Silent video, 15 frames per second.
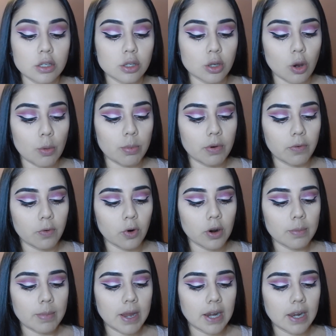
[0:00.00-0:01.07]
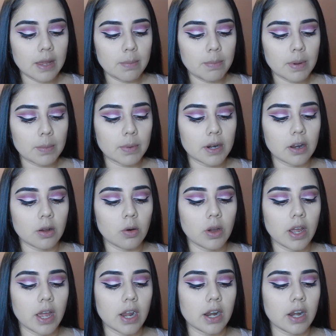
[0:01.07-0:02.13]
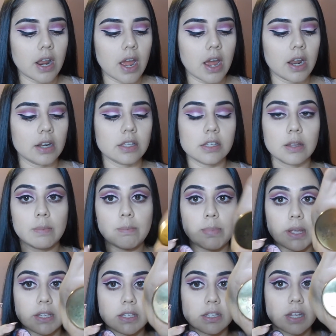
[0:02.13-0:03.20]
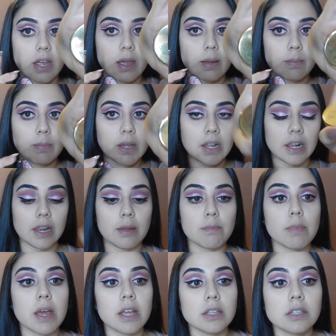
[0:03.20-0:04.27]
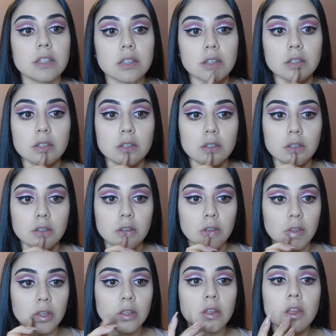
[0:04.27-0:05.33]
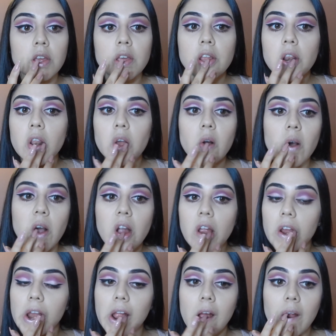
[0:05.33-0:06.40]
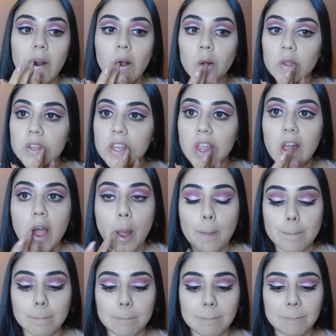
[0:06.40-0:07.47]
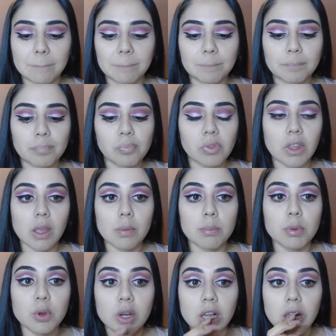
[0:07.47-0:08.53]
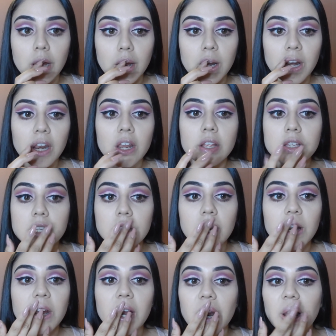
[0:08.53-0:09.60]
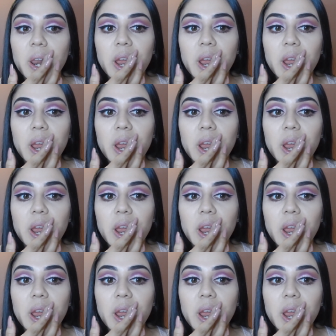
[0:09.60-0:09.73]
So before my lip, I'm gonna go ahead and add some Best Damn lip mask. This is Nicole Guerrero's beauty line, skincare